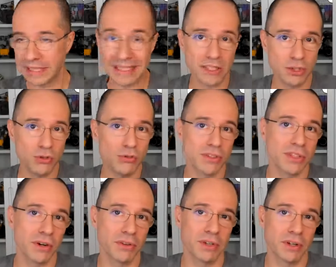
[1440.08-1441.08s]
they can use it
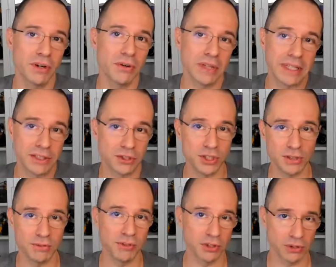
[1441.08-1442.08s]
on their own and
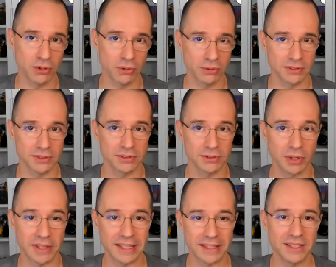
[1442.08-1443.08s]
achieve their goals. So I
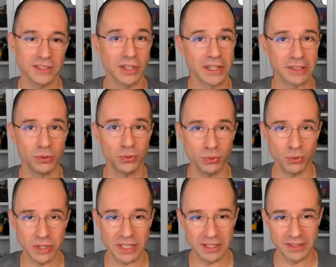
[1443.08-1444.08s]
think these are the two
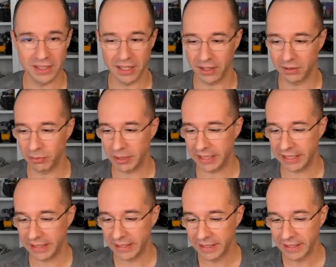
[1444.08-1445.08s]
things that are
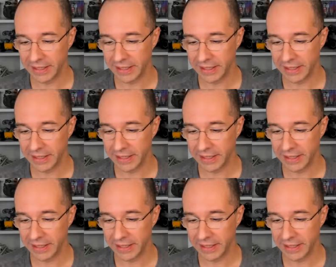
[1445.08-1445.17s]
really